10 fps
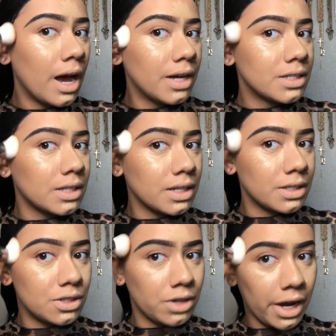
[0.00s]
I just like
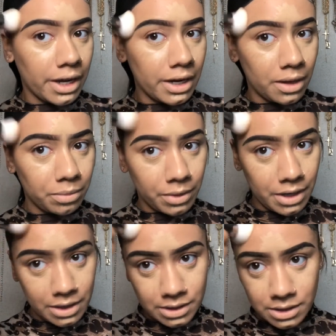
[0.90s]
to drag it
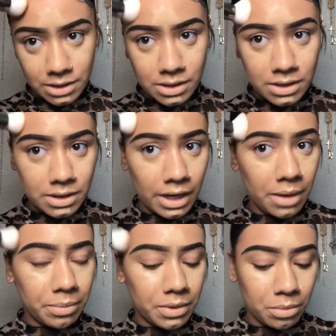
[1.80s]
upwards,
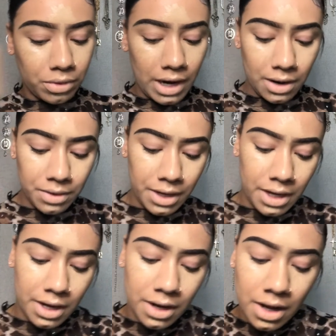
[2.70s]
stamp the brown
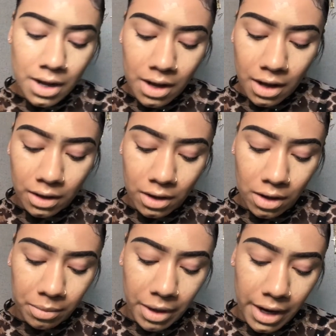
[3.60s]
in
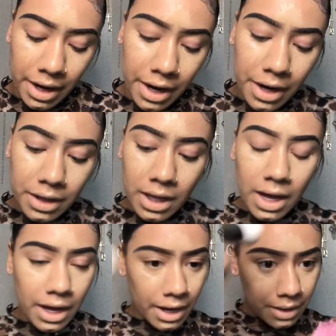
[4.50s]
along my
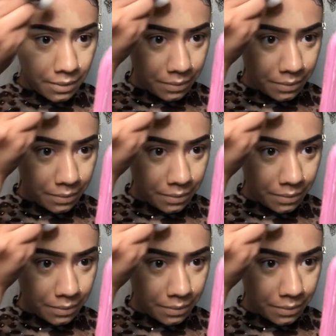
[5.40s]
hairline.